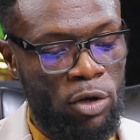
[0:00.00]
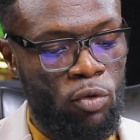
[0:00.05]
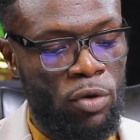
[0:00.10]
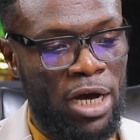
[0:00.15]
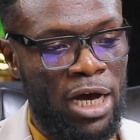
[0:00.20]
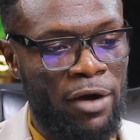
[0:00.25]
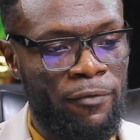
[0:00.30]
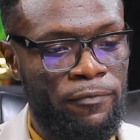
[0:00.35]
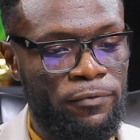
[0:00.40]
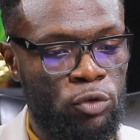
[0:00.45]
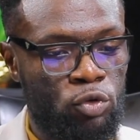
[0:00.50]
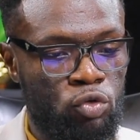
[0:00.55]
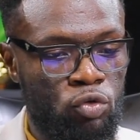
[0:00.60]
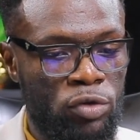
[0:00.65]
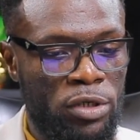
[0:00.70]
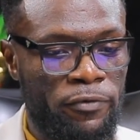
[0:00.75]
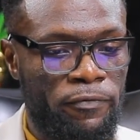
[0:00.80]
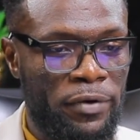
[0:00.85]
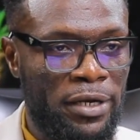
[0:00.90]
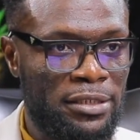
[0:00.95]
will have two
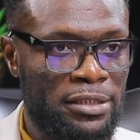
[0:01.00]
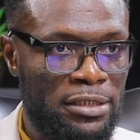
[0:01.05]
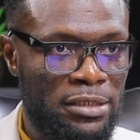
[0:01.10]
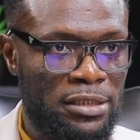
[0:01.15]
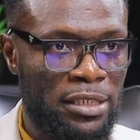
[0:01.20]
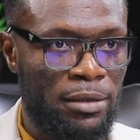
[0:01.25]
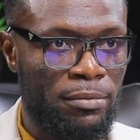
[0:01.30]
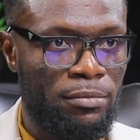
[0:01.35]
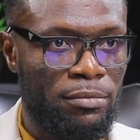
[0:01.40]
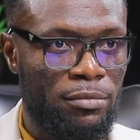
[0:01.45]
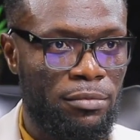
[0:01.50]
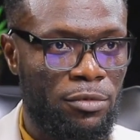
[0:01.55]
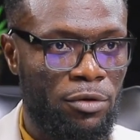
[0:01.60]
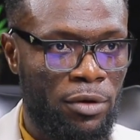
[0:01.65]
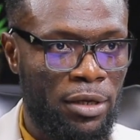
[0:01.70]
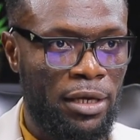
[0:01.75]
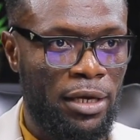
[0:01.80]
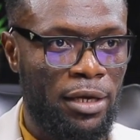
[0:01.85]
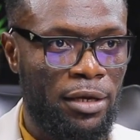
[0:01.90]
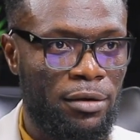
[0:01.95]
different systems,
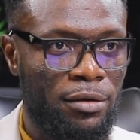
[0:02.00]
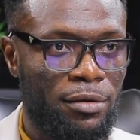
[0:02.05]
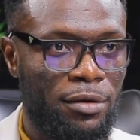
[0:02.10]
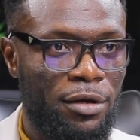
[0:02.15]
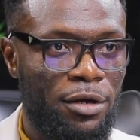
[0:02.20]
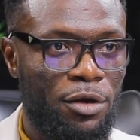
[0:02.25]
okay?